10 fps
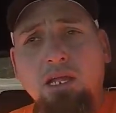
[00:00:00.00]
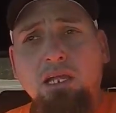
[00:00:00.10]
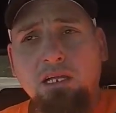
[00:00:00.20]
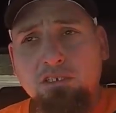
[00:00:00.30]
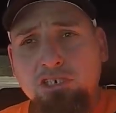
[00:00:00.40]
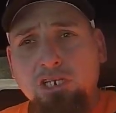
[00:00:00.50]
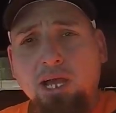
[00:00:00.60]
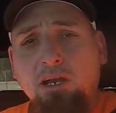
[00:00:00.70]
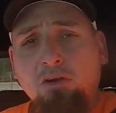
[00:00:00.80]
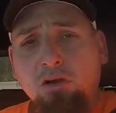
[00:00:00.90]
his
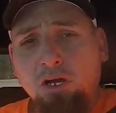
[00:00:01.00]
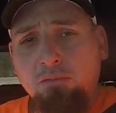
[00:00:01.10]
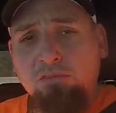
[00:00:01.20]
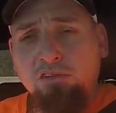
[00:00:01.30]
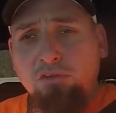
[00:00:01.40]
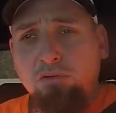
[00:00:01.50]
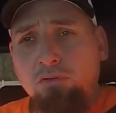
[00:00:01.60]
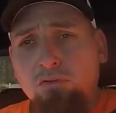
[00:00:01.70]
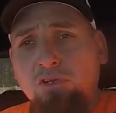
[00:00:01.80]
shadow up to